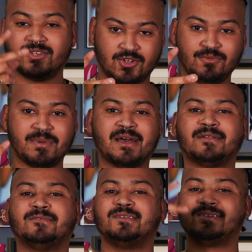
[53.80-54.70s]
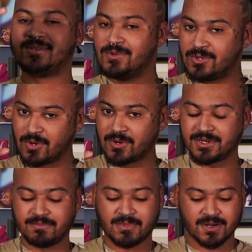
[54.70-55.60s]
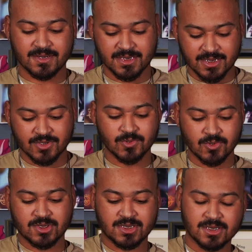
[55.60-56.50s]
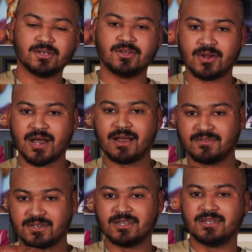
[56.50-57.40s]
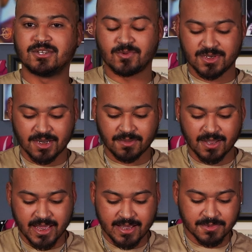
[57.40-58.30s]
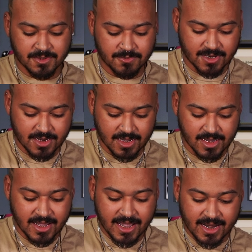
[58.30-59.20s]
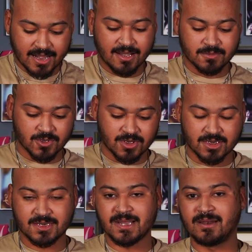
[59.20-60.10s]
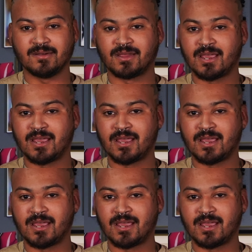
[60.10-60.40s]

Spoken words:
2 batteries, 2 torsion bars, and tools to, obviously switch out the cams and whatnot. And it comes with the standard